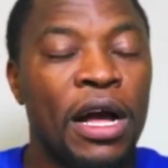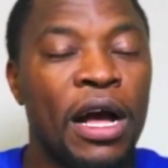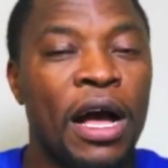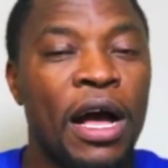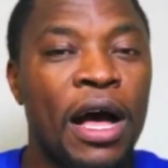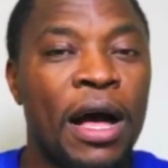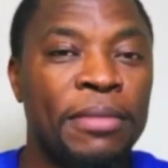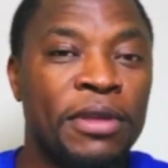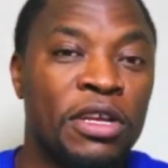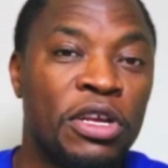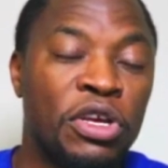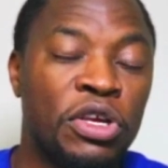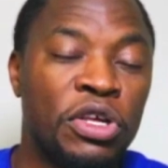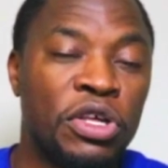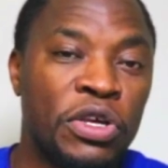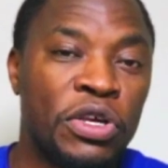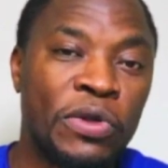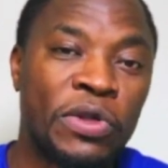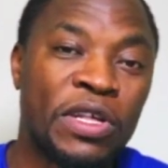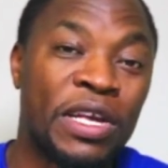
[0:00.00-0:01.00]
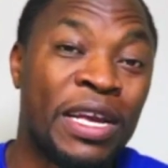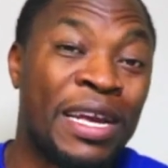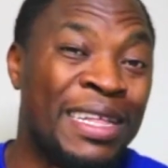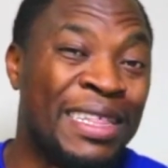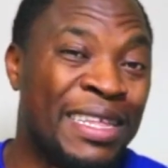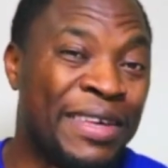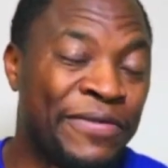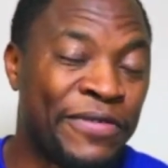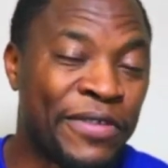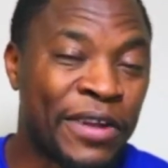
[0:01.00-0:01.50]
that they use
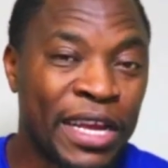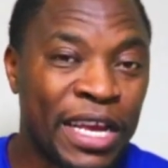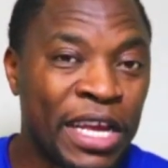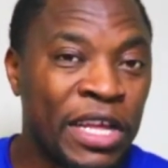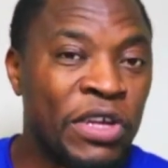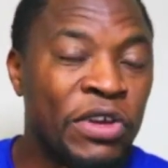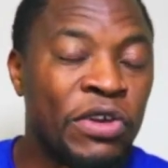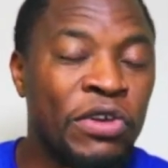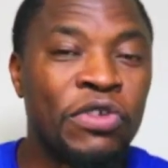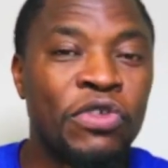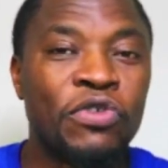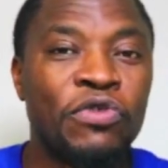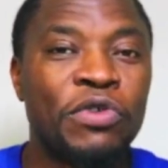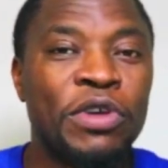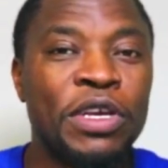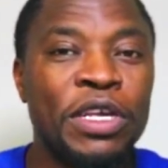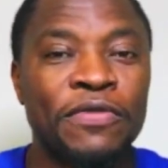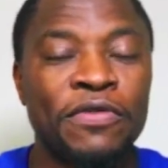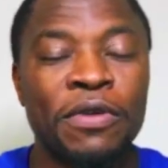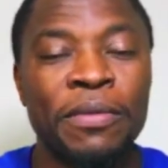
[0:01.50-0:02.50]
in different industries,